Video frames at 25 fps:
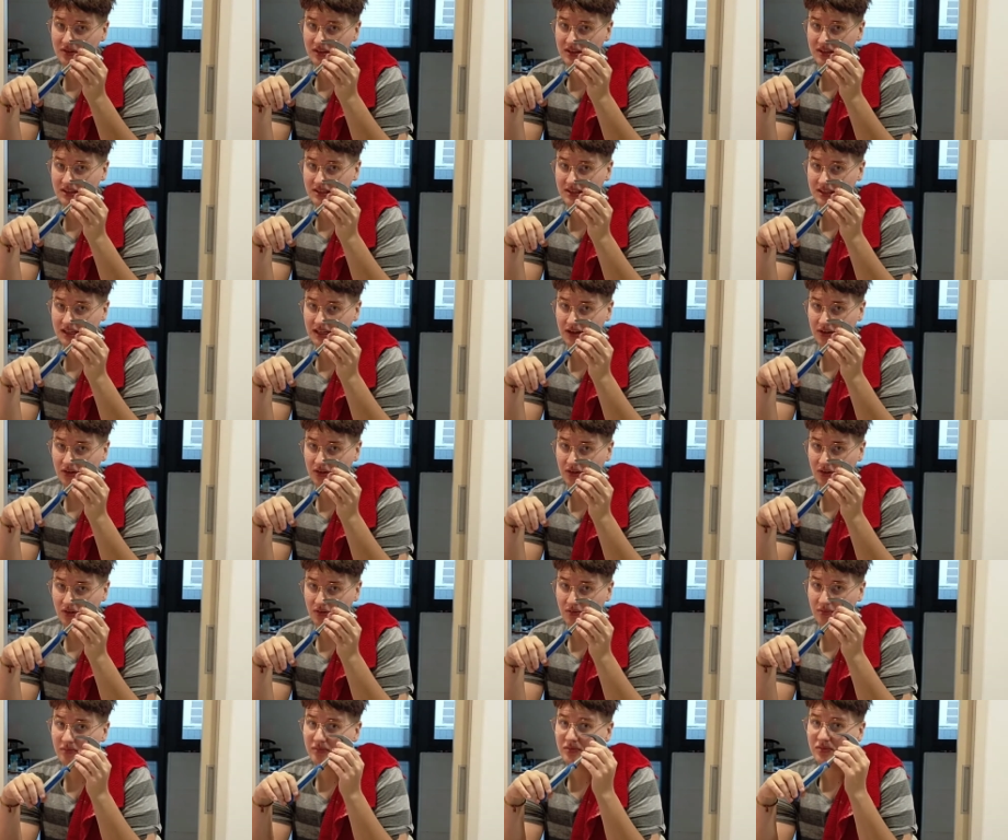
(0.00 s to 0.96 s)
this at
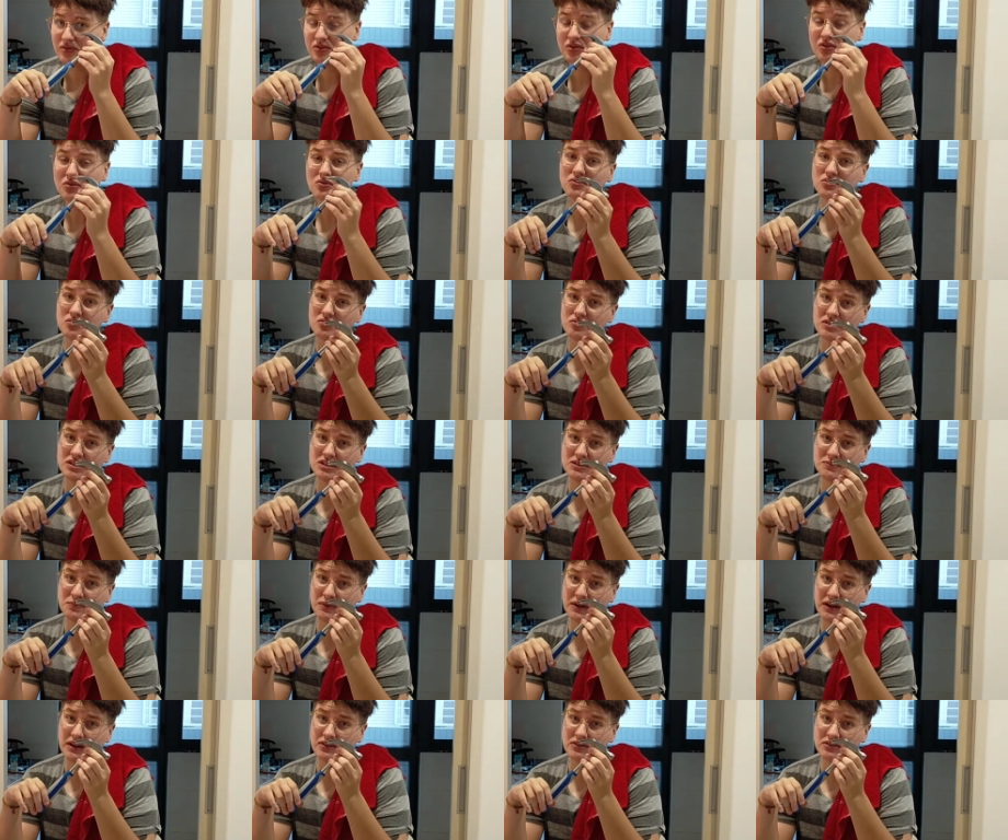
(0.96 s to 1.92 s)
home. Don't do this
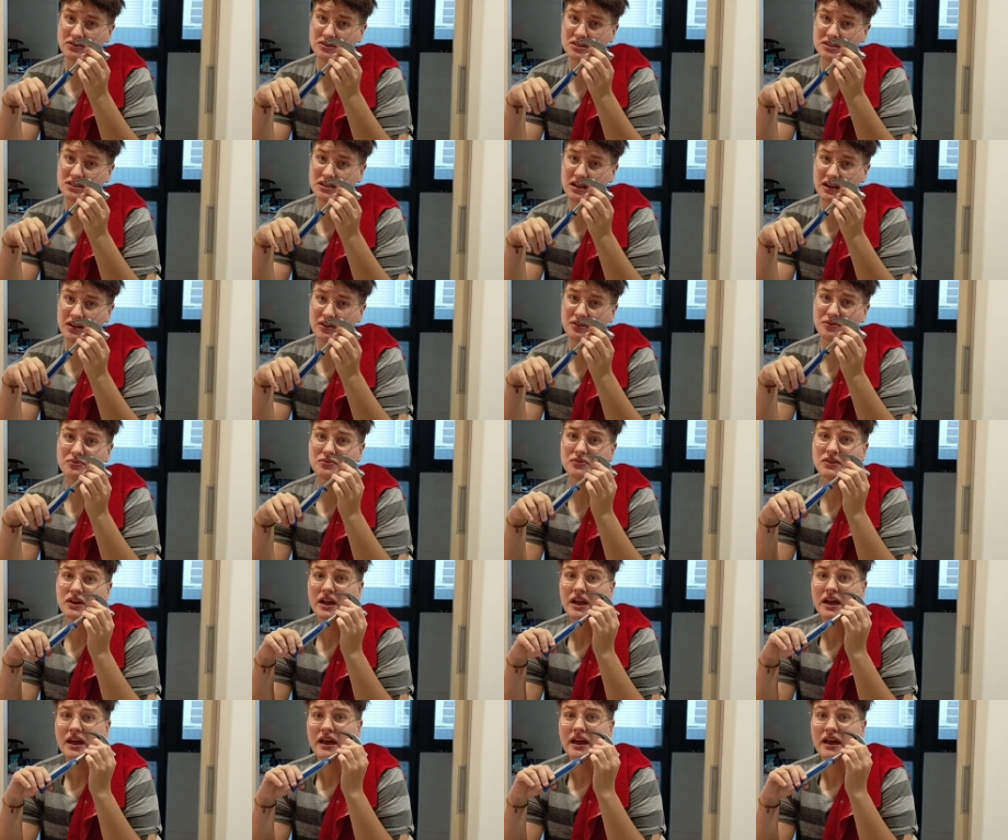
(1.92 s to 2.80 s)
by yourself.